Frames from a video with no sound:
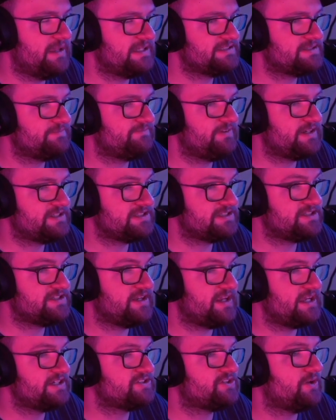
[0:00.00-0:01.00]
some fixes to
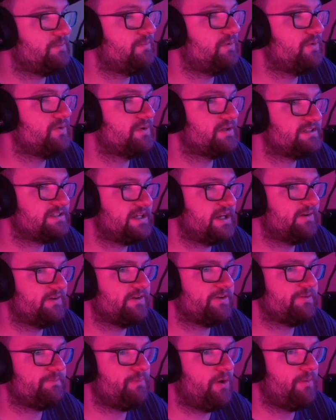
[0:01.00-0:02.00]
desktop mode, center
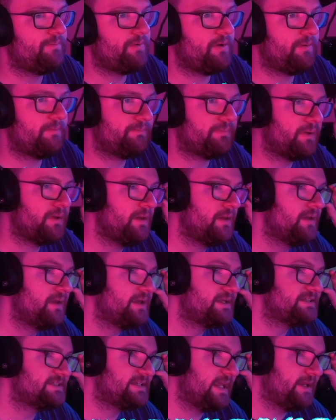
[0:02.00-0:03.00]
of the pop-up
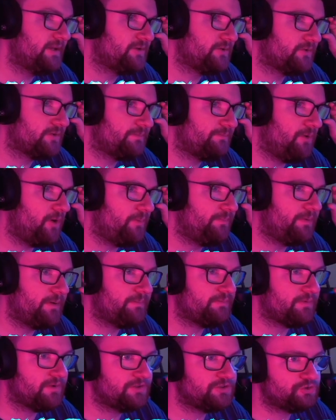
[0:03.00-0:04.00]
Center, the
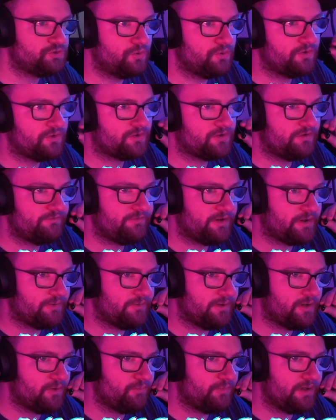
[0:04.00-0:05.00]
pop-up controller
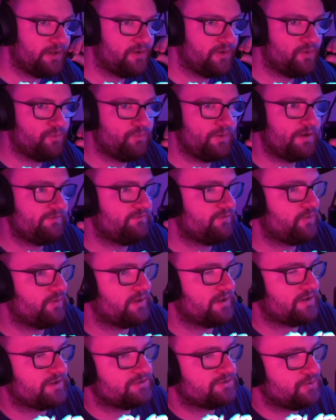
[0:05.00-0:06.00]
configurator window when
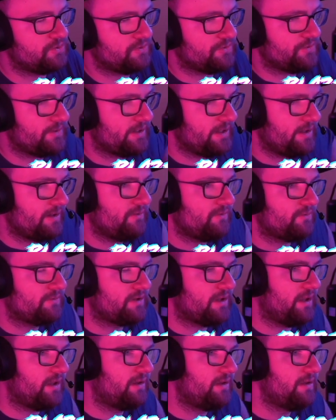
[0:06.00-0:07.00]
viewing controller layout.
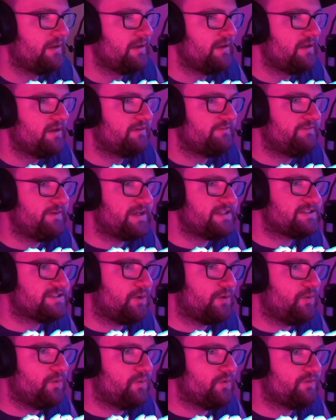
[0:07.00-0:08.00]
Okay. Fix
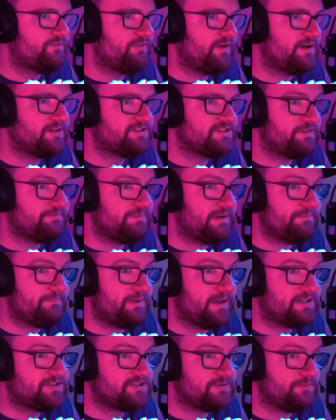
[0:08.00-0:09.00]
the old version of big
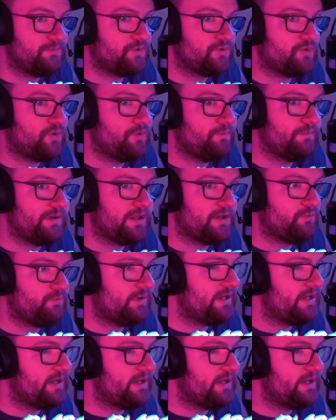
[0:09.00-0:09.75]
picture mode opening when